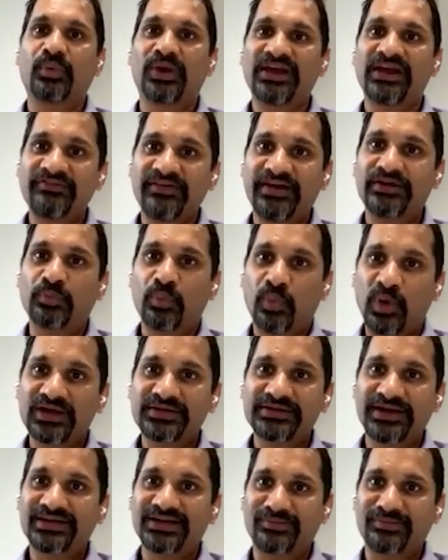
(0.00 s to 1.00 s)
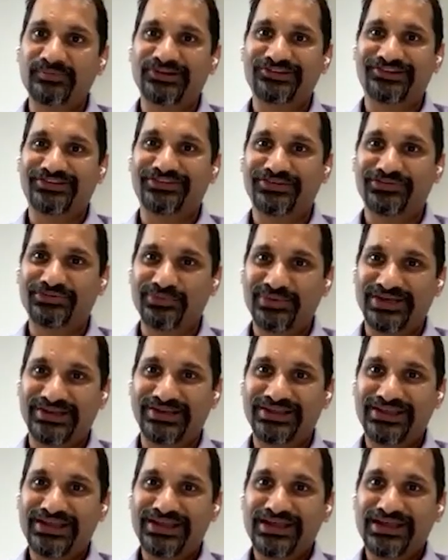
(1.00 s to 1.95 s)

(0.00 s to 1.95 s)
wife had worked at Amarchand as well.